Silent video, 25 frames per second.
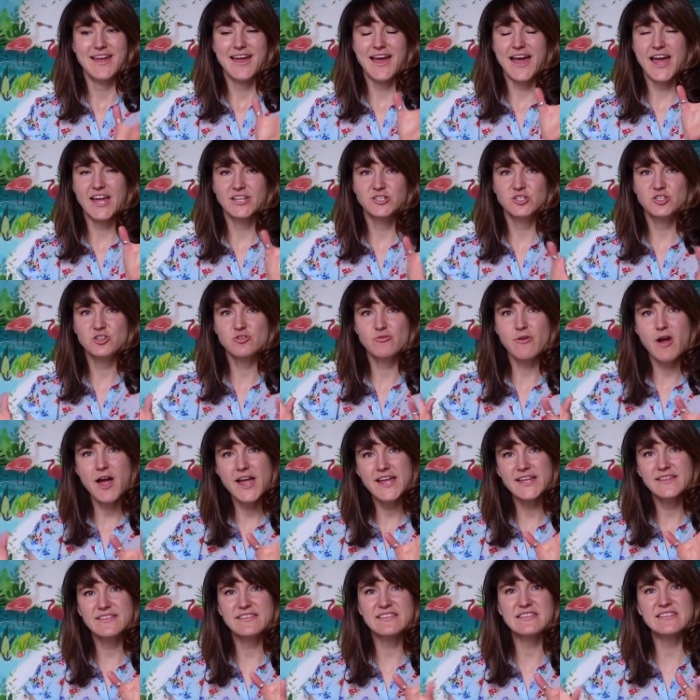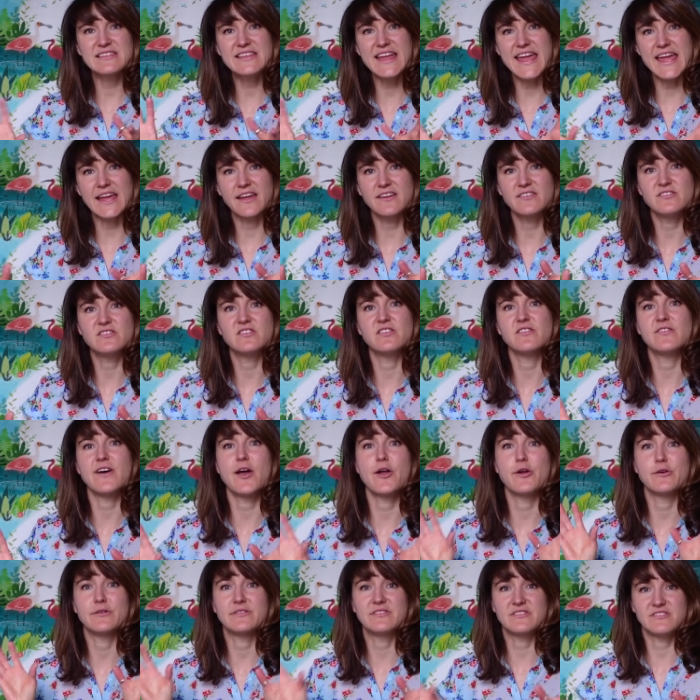and try and stick to
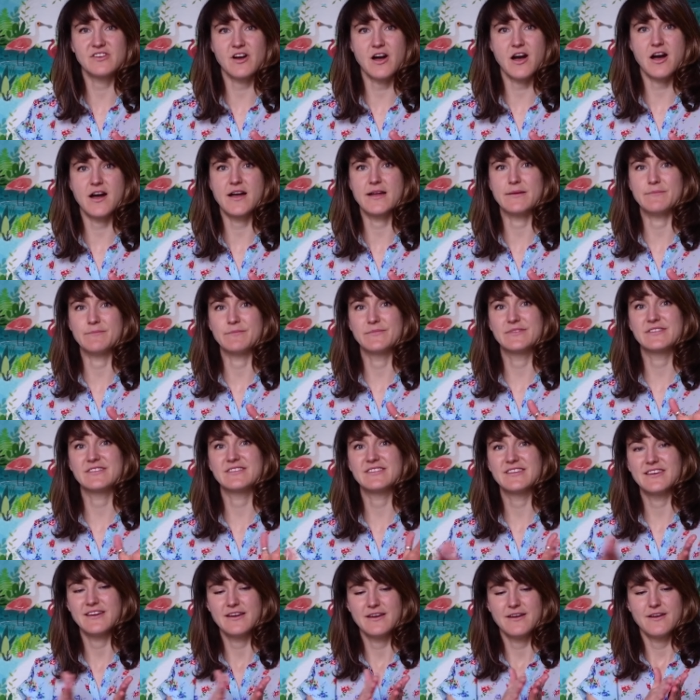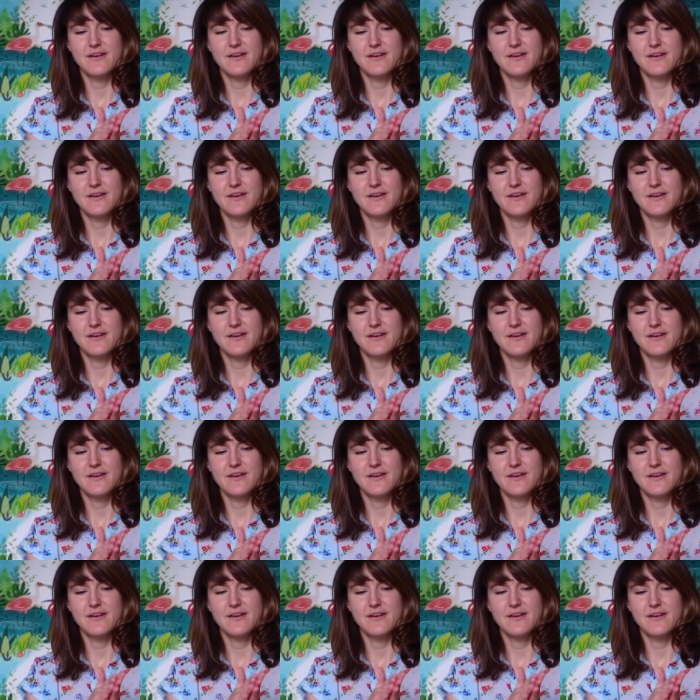those times.